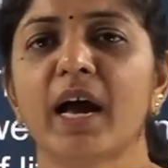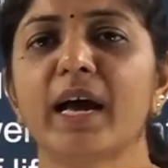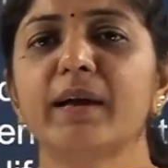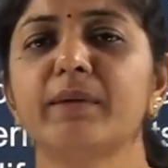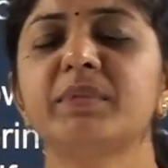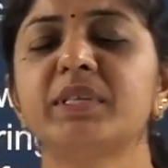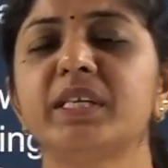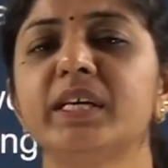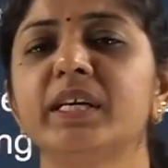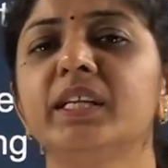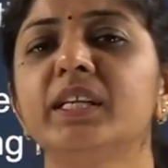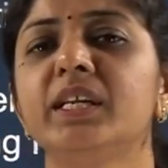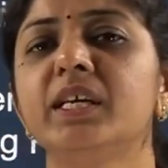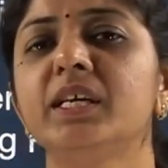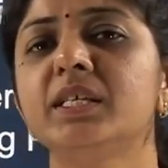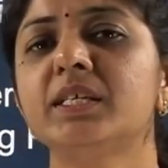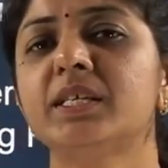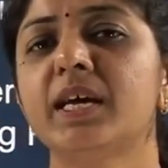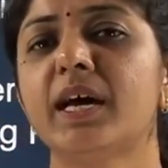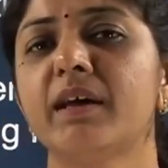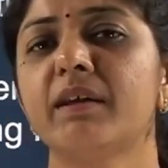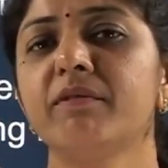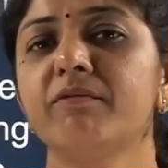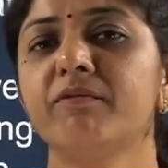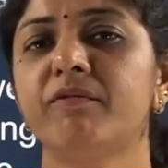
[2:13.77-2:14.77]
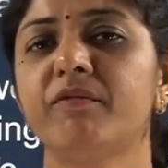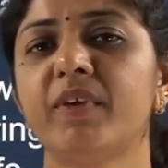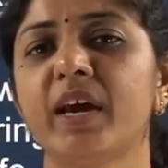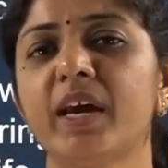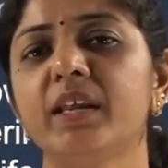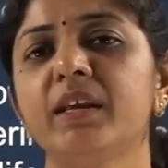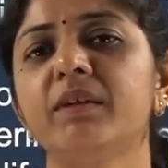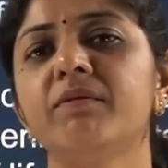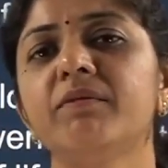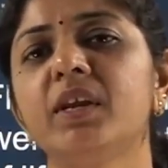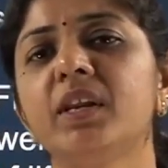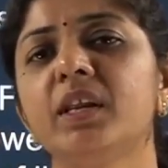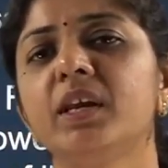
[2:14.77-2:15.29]
I am saying these are
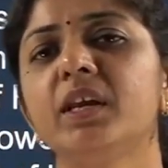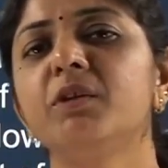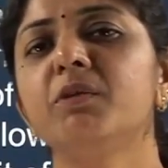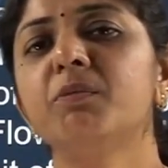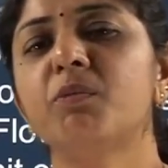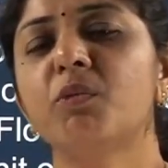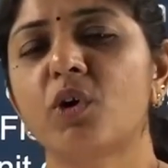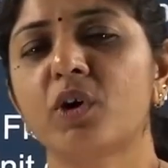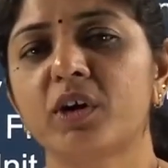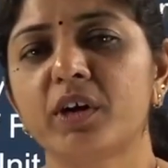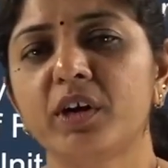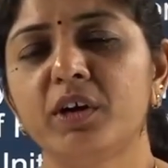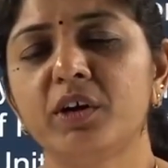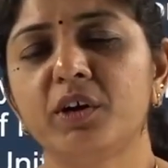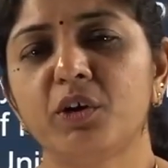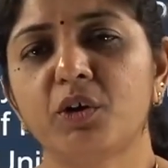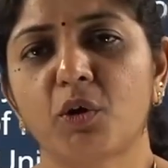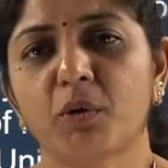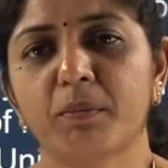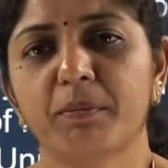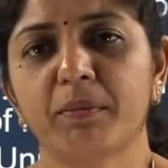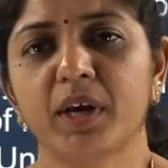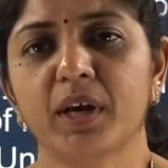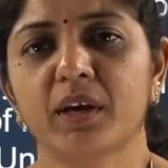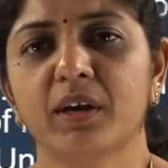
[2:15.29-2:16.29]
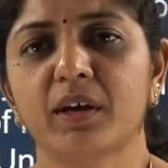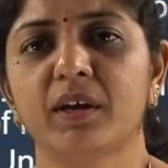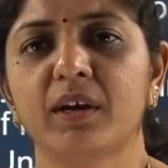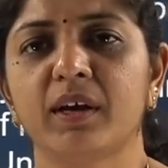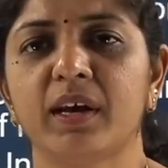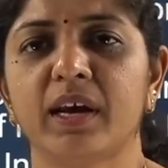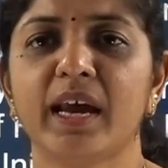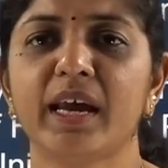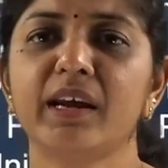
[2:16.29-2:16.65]
very, very important topic,